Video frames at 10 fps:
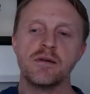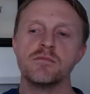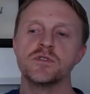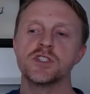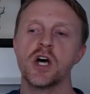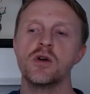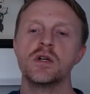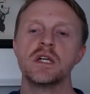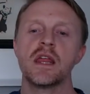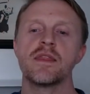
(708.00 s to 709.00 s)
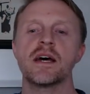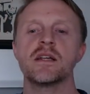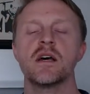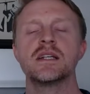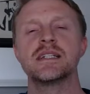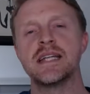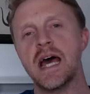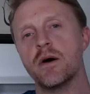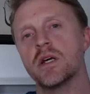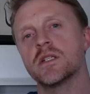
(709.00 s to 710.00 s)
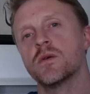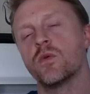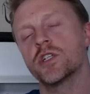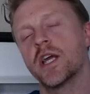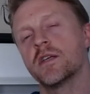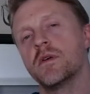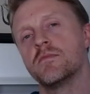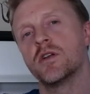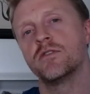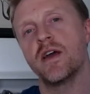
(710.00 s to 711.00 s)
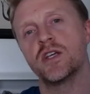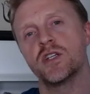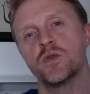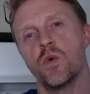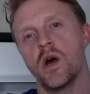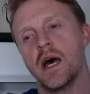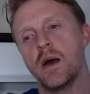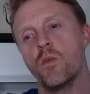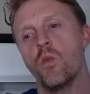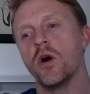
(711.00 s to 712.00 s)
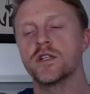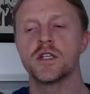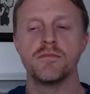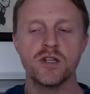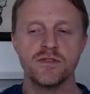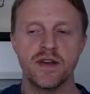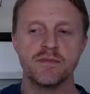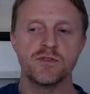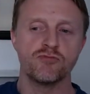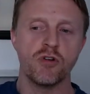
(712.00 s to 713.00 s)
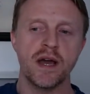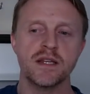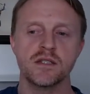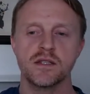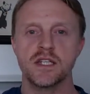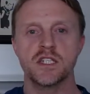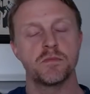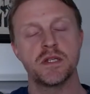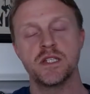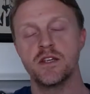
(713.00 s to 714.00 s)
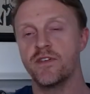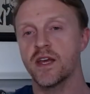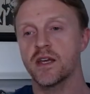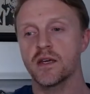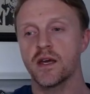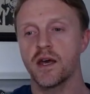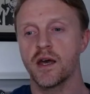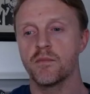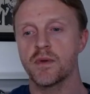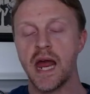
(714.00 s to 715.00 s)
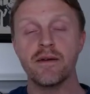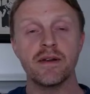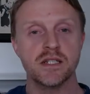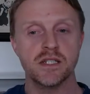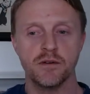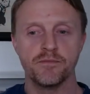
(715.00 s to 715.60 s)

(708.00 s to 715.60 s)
So that a doubt as to what Shakespeare's motivations were and what had motivated him to write this specific character.